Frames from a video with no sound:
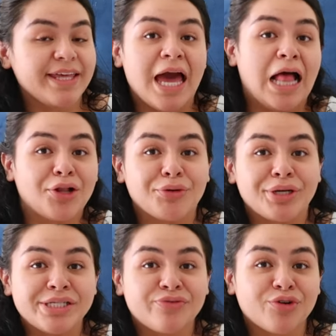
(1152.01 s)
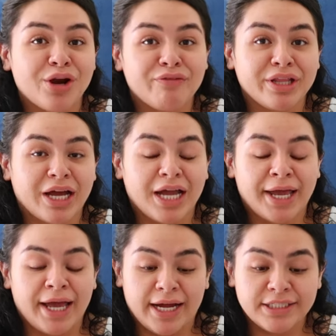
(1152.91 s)
calories for everything I
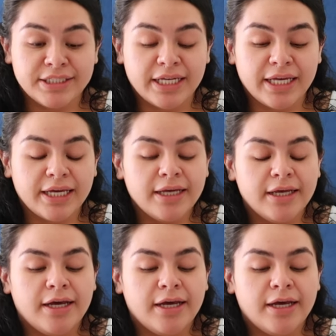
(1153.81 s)
had today,